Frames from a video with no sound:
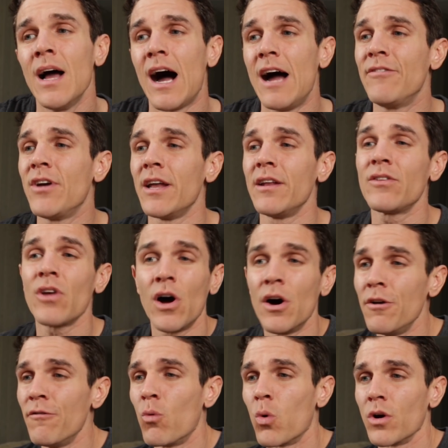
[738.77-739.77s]
I've got a
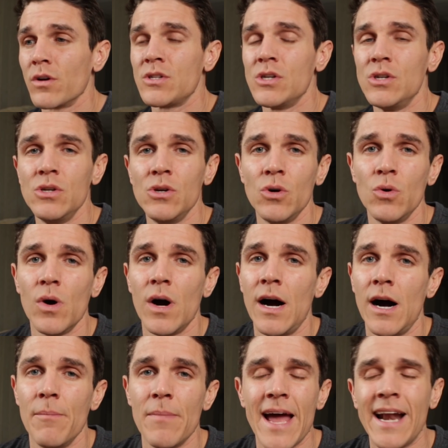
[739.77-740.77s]
ton of work to do,
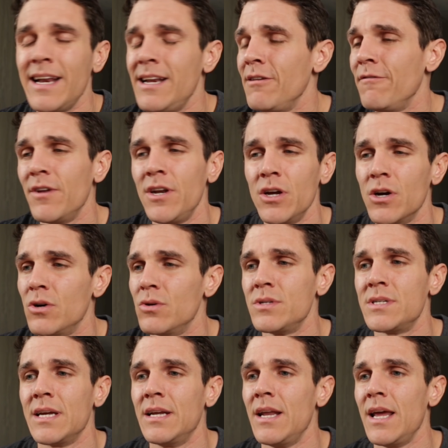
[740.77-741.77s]
editing
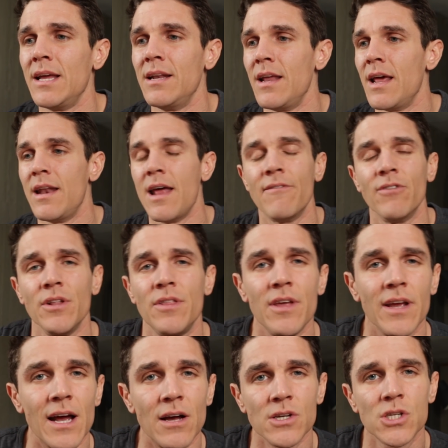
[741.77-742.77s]
videos and
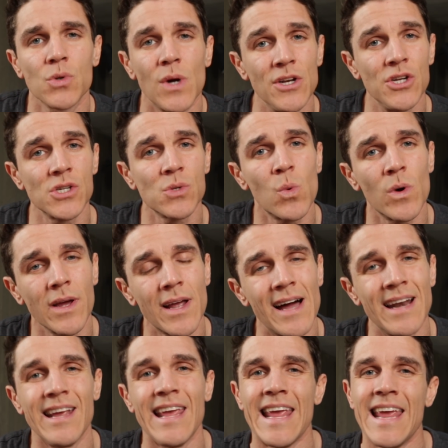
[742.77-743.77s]
everything else, so I just want to
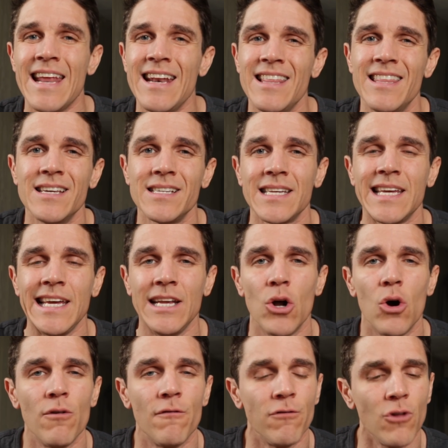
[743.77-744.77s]
kind of end this
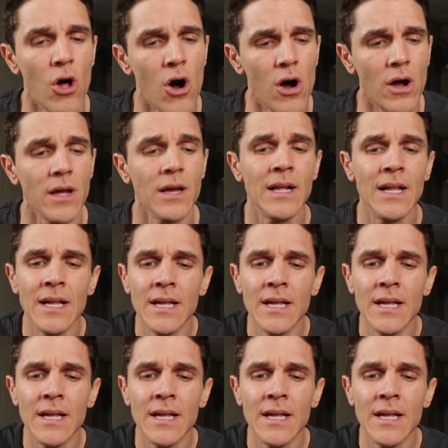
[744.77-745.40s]
keto vlog.